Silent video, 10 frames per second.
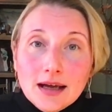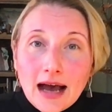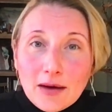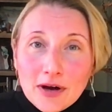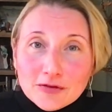
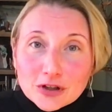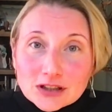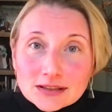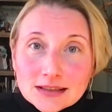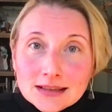
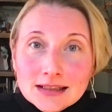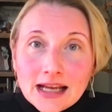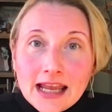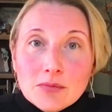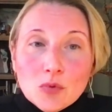However,
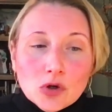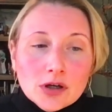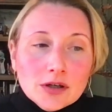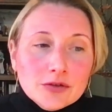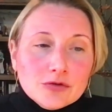a
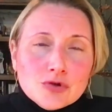more